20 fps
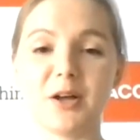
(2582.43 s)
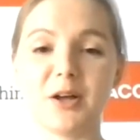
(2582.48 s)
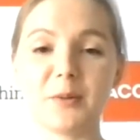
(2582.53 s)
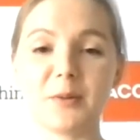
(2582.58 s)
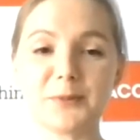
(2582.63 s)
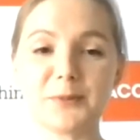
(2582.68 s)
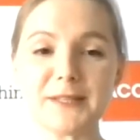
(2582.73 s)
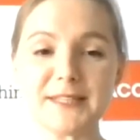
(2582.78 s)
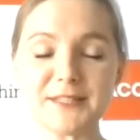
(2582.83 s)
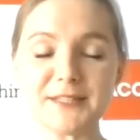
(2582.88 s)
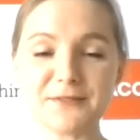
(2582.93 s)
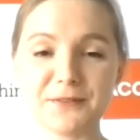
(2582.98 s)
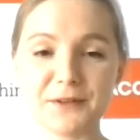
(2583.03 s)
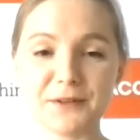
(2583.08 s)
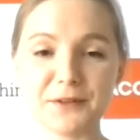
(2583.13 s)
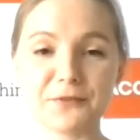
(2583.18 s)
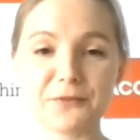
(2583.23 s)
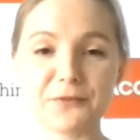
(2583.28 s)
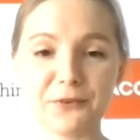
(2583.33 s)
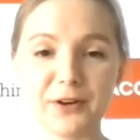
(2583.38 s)
Please
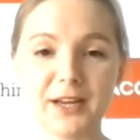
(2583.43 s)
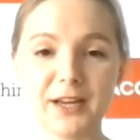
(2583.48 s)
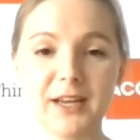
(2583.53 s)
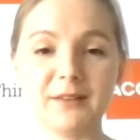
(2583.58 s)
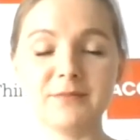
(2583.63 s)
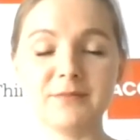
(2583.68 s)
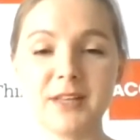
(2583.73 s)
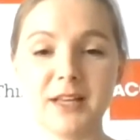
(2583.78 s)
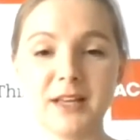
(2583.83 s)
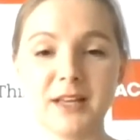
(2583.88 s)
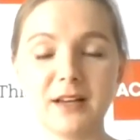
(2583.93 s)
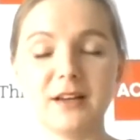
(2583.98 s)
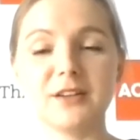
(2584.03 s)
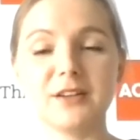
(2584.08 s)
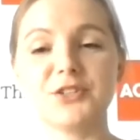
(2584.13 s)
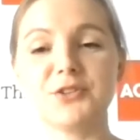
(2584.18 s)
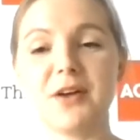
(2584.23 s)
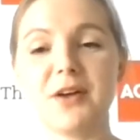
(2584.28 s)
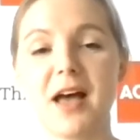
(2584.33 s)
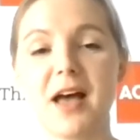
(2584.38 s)
feel free
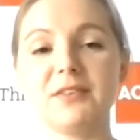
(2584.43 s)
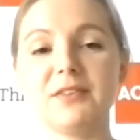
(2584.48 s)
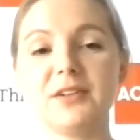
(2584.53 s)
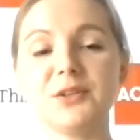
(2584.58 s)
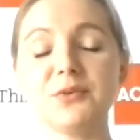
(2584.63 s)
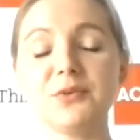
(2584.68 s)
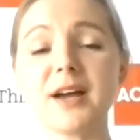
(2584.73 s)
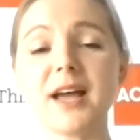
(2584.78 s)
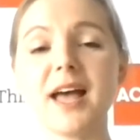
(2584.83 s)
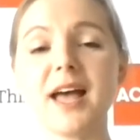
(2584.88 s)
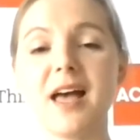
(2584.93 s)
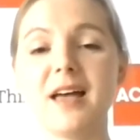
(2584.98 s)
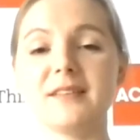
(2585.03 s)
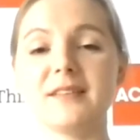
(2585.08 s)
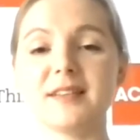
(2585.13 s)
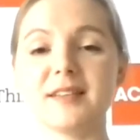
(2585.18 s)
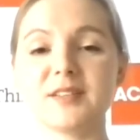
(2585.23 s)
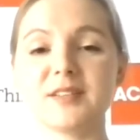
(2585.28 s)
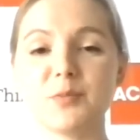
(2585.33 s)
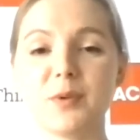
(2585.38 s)
to have a look,
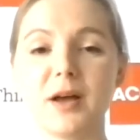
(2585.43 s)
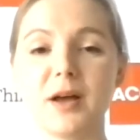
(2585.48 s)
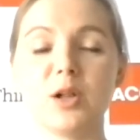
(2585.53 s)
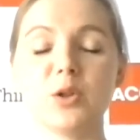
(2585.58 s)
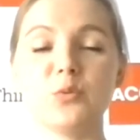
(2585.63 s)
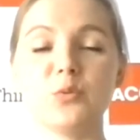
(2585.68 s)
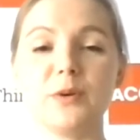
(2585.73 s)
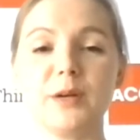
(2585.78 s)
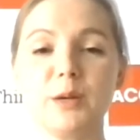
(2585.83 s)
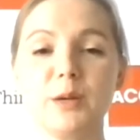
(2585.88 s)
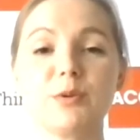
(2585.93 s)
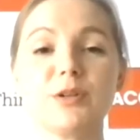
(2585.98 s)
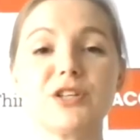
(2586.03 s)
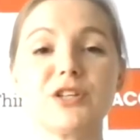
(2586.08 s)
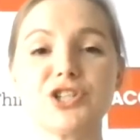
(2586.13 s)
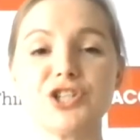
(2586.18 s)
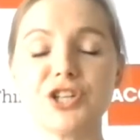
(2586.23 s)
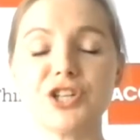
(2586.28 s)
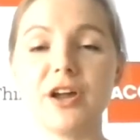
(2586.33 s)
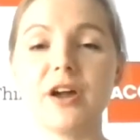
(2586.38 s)
and as well, we will
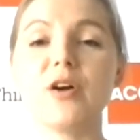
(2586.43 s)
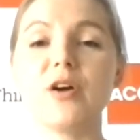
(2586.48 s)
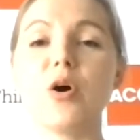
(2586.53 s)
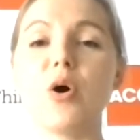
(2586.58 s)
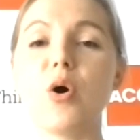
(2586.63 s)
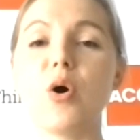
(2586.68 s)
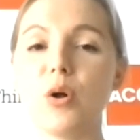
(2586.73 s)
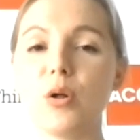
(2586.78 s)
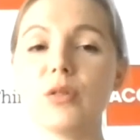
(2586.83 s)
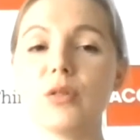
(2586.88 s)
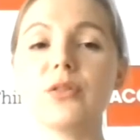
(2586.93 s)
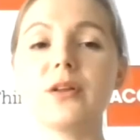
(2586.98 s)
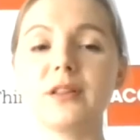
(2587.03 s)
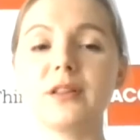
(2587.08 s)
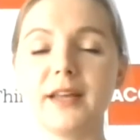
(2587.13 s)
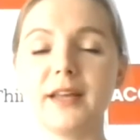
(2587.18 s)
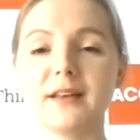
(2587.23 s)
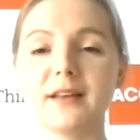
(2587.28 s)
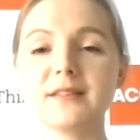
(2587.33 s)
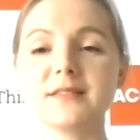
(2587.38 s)
share all the
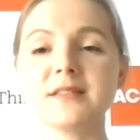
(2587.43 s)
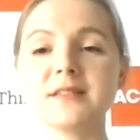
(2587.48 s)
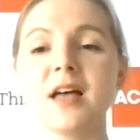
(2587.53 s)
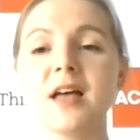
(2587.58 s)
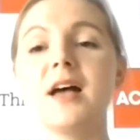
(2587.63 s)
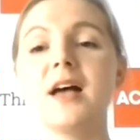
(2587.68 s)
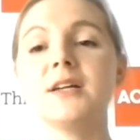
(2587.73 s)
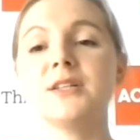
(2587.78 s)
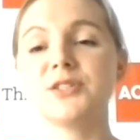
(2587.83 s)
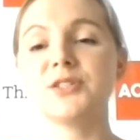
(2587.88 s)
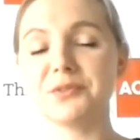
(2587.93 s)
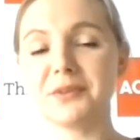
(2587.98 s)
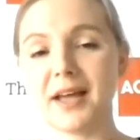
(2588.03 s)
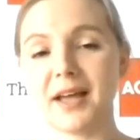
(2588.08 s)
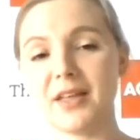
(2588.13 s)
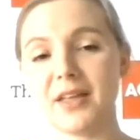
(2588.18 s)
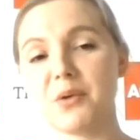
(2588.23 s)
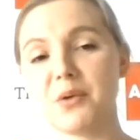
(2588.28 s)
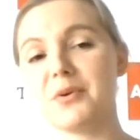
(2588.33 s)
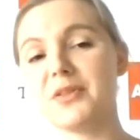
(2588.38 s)
links
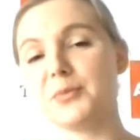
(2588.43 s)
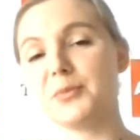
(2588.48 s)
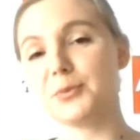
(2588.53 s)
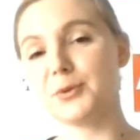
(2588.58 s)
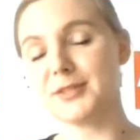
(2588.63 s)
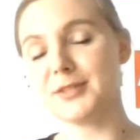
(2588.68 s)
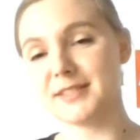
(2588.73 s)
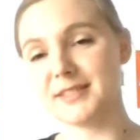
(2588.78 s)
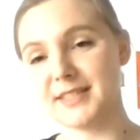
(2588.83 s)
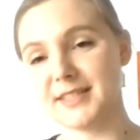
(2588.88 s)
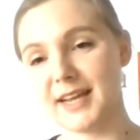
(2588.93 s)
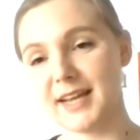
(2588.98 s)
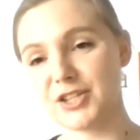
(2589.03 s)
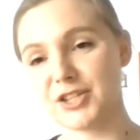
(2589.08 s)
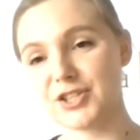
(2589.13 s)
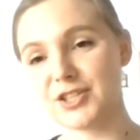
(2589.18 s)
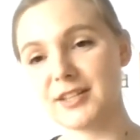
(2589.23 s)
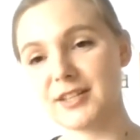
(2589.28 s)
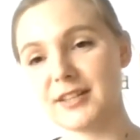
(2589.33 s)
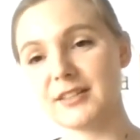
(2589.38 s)
together with the
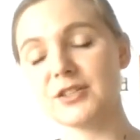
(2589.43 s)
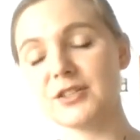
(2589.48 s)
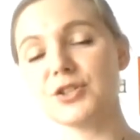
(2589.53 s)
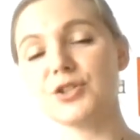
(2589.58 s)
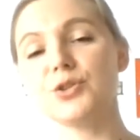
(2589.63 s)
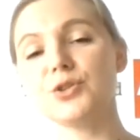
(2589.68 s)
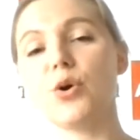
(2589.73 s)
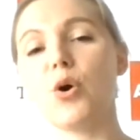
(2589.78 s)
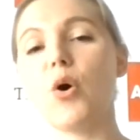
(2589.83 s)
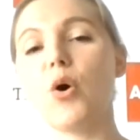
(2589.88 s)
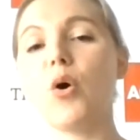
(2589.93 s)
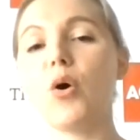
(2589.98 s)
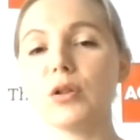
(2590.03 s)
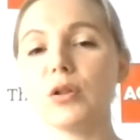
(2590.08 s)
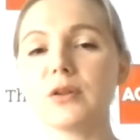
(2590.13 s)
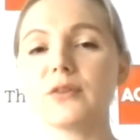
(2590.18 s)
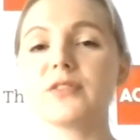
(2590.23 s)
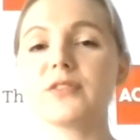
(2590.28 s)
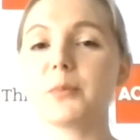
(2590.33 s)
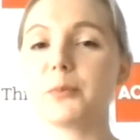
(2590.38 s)
presentation to all
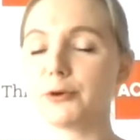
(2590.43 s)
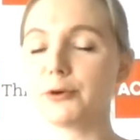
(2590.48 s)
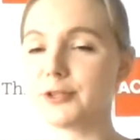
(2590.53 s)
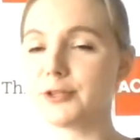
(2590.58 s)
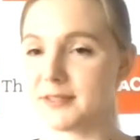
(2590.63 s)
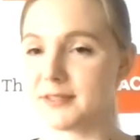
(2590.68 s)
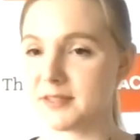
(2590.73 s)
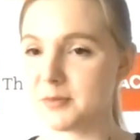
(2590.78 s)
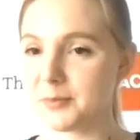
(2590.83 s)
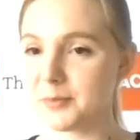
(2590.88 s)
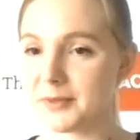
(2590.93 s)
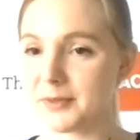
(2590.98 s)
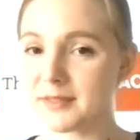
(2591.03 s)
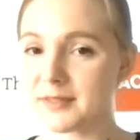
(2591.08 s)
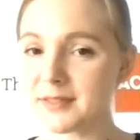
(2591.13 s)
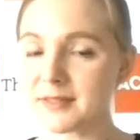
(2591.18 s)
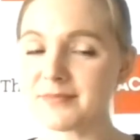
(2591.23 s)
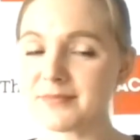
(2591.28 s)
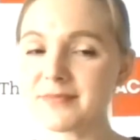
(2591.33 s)
of the participants.